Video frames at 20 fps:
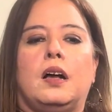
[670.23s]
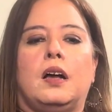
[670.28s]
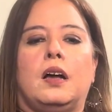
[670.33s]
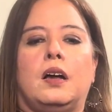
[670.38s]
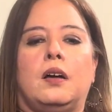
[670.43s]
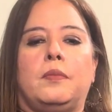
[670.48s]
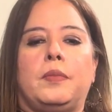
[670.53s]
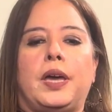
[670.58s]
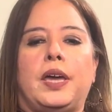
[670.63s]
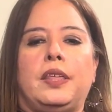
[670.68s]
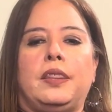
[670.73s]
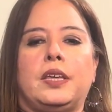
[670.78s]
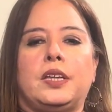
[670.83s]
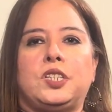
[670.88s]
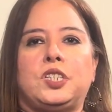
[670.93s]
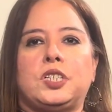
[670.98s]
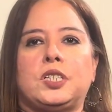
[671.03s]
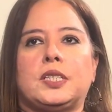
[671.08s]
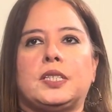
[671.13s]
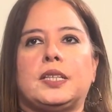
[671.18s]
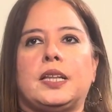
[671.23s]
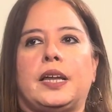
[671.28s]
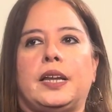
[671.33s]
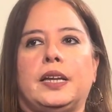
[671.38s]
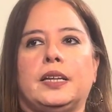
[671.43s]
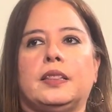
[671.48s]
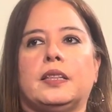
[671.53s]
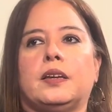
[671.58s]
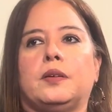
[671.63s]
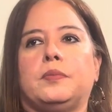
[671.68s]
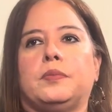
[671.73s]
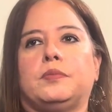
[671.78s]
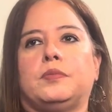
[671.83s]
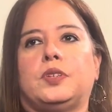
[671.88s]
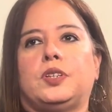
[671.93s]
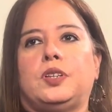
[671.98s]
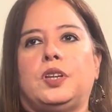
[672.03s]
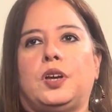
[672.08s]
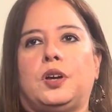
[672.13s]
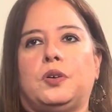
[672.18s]
Um, and then just letting
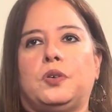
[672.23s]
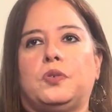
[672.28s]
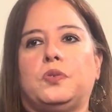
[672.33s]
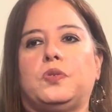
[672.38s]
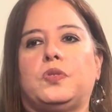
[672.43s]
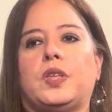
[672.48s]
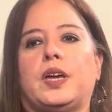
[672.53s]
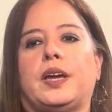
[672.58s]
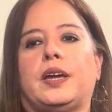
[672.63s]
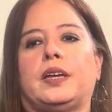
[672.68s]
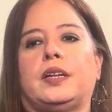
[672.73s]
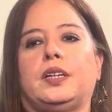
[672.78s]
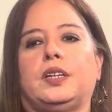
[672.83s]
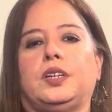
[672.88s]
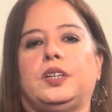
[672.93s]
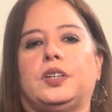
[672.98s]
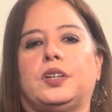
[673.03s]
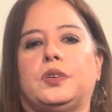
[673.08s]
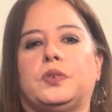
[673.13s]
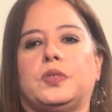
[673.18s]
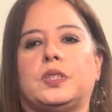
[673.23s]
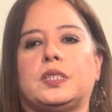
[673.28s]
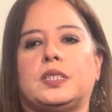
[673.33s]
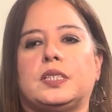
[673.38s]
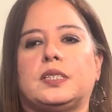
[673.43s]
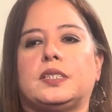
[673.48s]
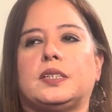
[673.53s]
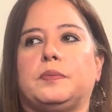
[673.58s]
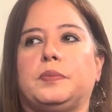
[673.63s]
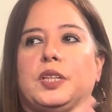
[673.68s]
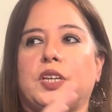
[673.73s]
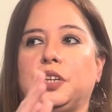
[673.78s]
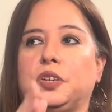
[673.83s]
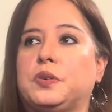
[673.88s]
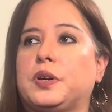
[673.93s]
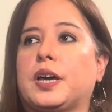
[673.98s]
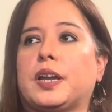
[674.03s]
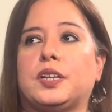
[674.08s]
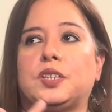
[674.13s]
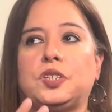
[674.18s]
them know that, you know, this is something
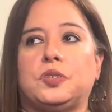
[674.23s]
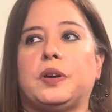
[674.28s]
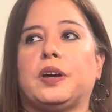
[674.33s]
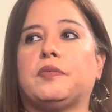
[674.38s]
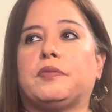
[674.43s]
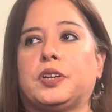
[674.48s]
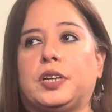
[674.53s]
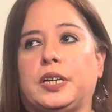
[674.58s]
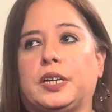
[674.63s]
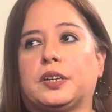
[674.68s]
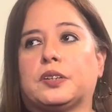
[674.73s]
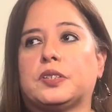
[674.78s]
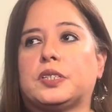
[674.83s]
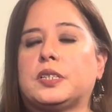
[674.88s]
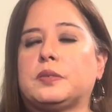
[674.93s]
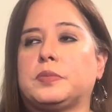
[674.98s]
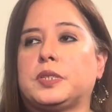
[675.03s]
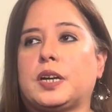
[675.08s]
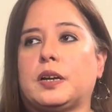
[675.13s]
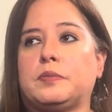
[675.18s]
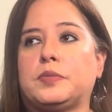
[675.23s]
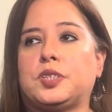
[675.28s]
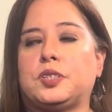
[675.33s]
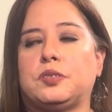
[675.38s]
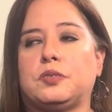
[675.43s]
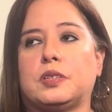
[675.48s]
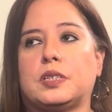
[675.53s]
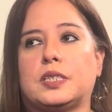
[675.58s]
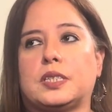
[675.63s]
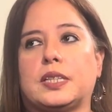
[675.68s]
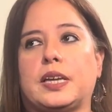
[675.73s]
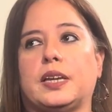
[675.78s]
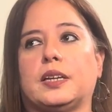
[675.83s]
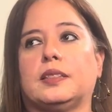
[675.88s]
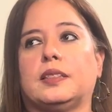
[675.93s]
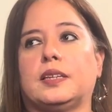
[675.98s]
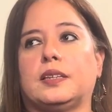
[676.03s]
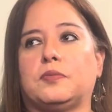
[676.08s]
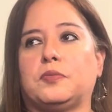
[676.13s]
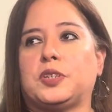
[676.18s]
you got to do every year. Sometimes students
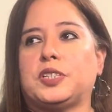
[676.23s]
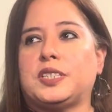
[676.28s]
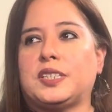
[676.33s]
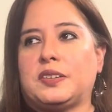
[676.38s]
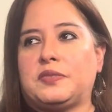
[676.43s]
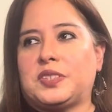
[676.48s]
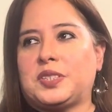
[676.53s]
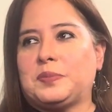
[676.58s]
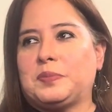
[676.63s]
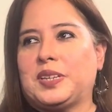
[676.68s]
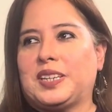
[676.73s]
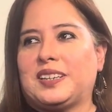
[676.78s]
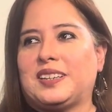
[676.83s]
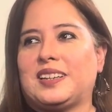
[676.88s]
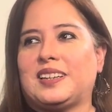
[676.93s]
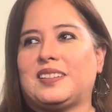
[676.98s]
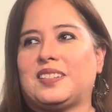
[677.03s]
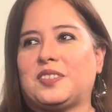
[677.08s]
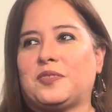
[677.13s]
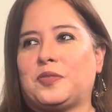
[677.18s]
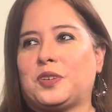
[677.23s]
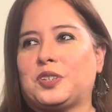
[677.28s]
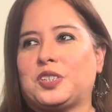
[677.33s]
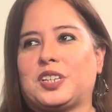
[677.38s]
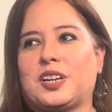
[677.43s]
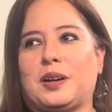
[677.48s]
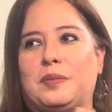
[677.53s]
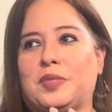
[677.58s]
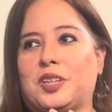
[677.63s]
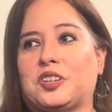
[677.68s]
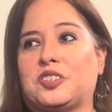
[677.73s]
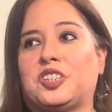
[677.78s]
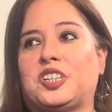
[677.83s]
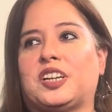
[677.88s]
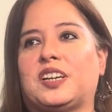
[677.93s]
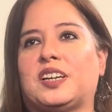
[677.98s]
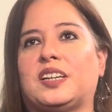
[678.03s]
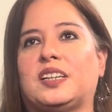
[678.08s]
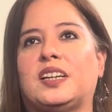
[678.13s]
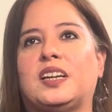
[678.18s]
think that once they've submitted it the first time, they're
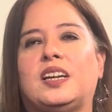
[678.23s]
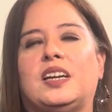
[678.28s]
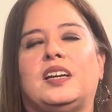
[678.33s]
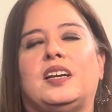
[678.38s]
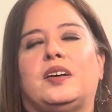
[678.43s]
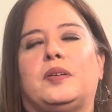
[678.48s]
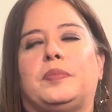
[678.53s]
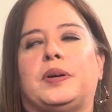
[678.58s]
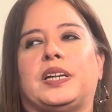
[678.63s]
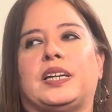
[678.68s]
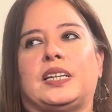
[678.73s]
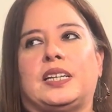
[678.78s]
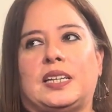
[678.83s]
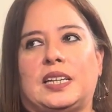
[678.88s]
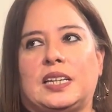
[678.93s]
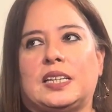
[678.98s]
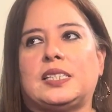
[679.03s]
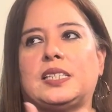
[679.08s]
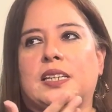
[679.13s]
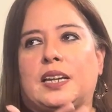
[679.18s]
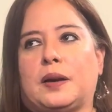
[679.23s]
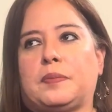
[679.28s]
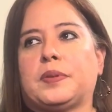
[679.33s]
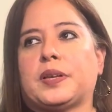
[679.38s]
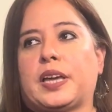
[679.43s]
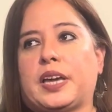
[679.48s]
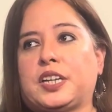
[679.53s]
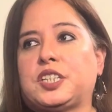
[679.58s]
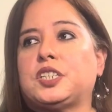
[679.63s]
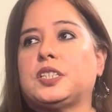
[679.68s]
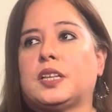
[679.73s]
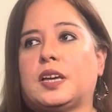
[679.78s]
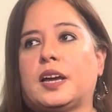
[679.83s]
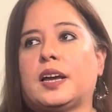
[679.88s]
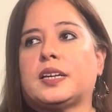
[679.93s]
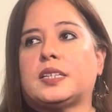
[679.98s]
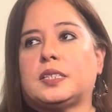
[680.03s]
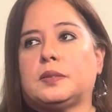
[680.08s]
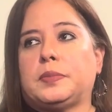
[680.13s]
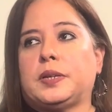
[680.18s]
done. But it is an application that
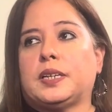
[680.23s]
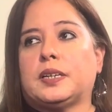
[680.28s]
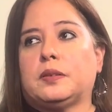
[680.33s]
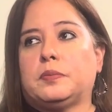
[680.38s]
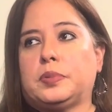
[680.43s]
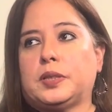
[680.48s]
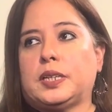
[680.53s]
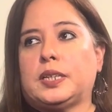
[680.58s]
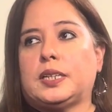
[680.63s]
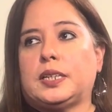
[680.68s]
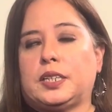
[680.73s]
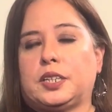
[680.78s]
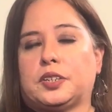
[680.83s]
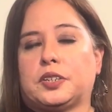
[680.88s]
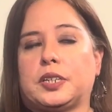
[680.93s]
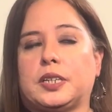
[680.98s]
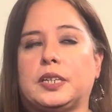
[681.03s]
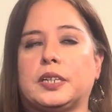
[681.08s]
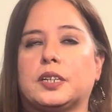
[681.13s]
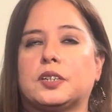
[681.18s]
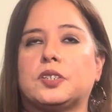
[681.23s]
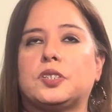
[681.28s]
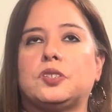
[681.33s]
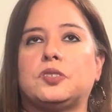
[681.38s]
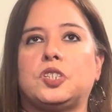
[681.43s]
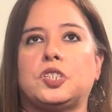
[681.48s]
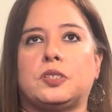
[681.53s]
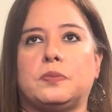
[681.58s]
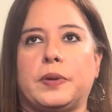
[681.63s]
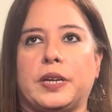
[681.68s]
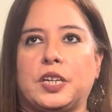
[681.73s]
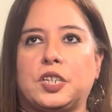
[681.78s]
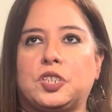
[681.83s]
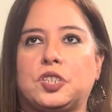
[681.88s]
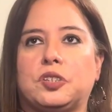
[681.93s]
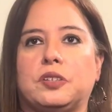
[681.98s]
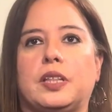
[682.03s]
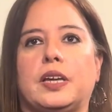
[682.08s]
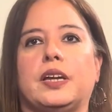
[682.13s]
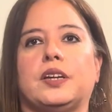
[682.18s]
has to be completed year to year. So just making
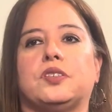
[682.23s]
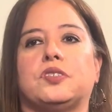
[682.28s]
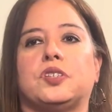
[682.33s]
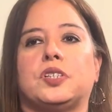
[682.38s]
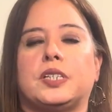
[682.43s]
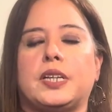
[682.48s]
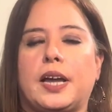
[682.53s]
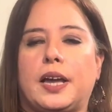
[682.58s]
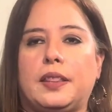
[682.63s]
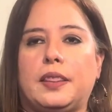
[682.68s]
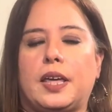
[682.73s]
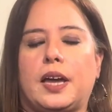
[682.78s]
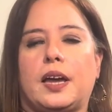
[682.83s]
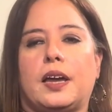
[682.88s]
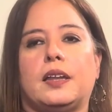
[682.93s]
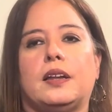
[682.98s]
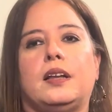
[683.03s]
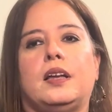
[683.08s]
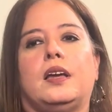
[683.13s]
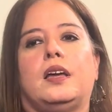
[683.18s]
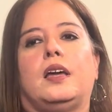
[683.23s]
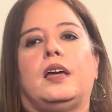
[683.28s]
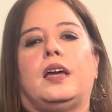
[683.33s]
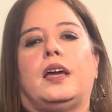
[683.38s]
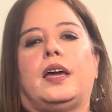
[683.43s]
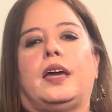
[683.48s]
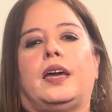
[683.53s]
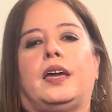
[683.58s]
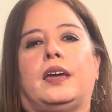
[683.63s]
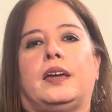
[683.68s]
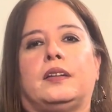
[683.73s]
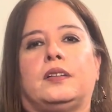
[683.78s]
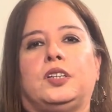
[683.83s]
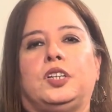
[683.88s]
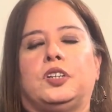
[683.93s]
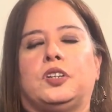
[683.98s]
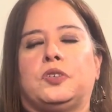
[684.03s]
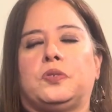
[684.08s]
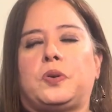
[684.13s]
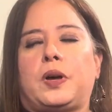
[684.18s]
sure they understand that and,
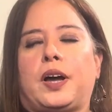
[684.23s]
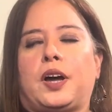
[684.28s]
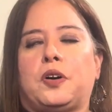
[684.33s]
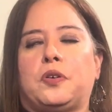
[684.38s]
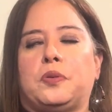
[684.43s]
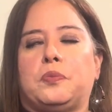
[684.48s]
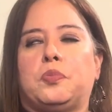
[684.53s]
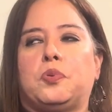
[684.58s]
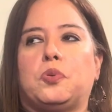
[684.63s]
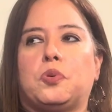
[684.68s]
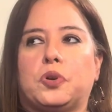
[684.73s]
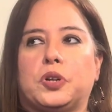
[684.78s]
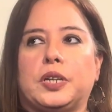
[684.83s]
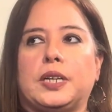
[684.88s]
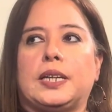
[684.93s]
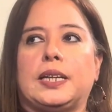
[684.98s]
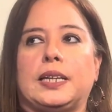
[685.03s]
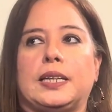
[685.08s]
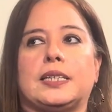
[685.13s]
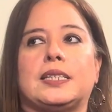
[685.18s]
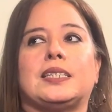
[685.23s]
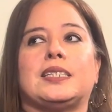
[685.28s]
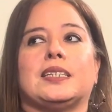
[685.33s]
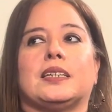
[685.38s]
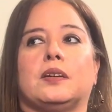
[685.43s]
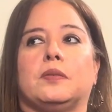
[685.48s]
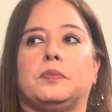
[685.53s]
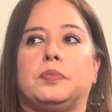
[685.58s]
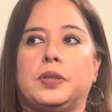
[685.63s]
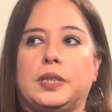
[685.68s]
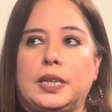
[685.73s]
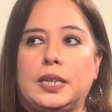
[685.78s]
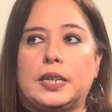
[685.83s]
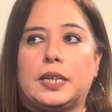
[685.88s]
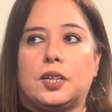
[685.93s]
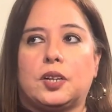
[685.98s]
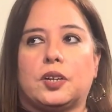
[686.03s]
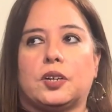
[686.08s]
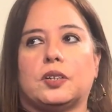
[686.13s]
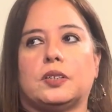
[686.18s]
you know, how important it is to complete
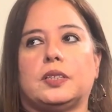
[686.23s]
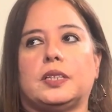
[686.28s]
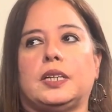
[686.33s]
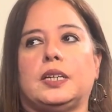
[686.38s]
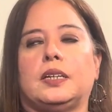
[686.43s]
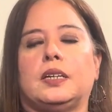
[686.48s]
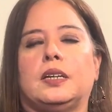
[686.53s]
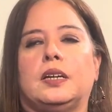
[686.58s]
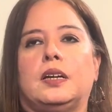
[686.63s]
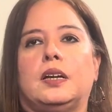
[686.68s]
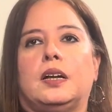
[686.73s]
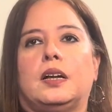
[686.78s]
it early.